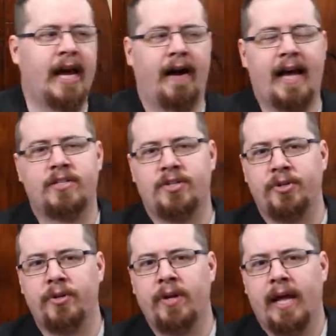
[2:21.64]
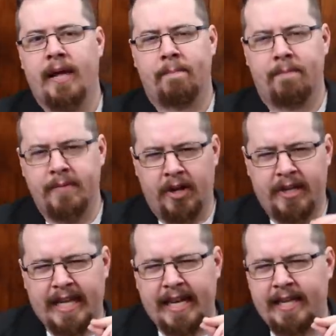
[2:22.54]
Now, as to, you know,
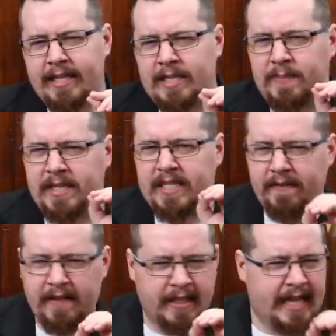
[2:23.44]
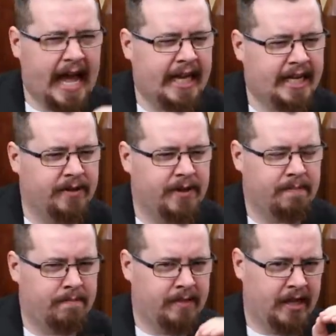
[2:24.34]
getting the specifically accurate,
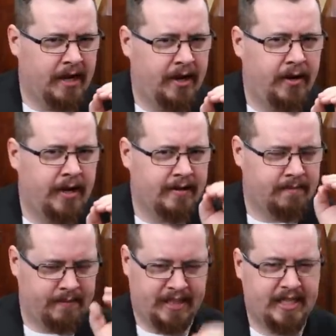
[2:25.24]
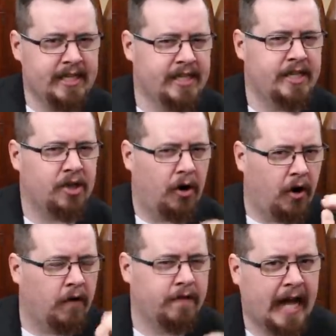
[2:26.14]
you know, percentage
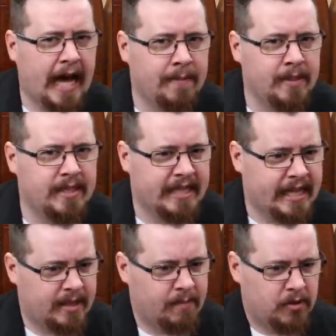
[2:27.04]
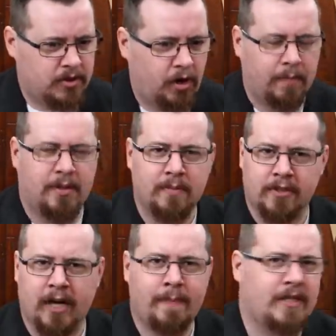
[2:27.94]
of carbon to get the most optimal
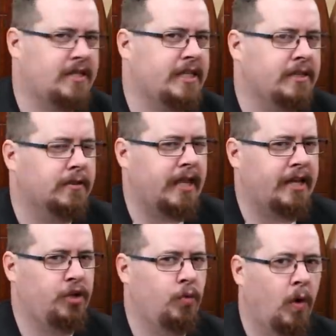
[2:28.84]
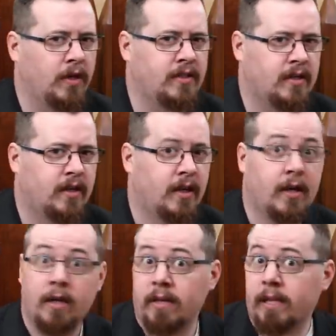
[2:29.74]
type of steel that you want,
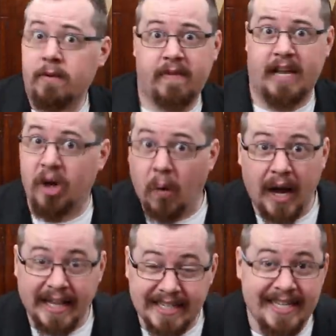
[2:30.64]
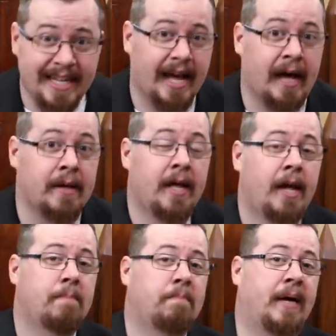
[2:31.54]
they would have had no idea.
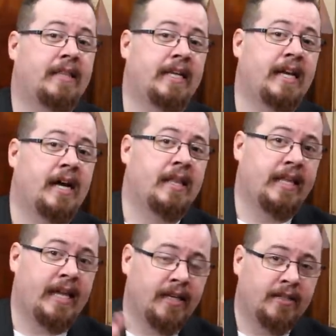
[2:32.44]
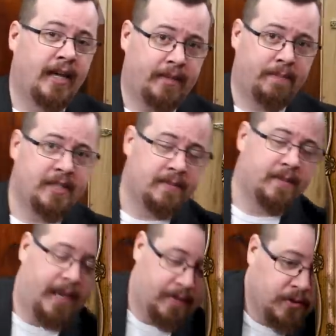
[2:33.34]
But the underlying
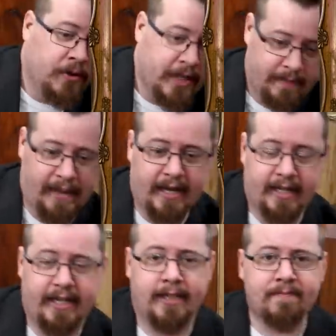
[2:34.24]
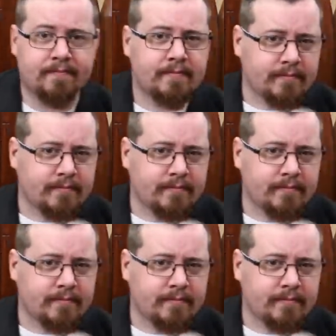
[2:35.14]
principle that I'm talking about here